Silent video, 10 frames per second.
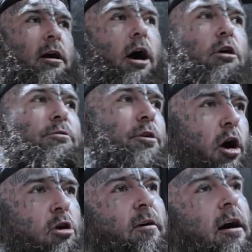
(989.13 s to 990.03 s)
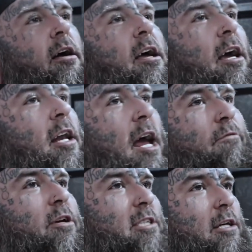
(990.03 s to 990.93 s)
over and over in
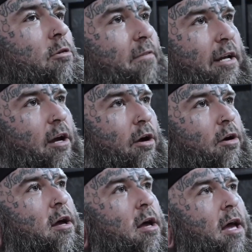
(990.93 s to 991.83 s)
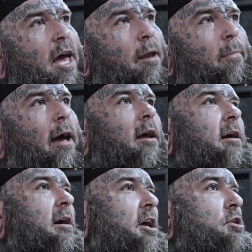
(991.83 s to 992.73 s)
every single video, and it may
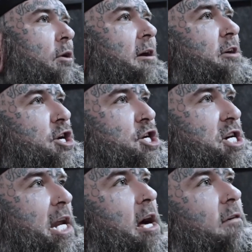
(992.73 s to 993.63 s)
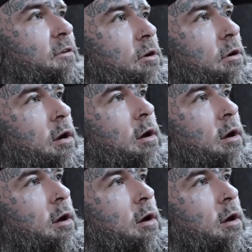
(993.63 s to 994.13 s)
annoy the shit out of you,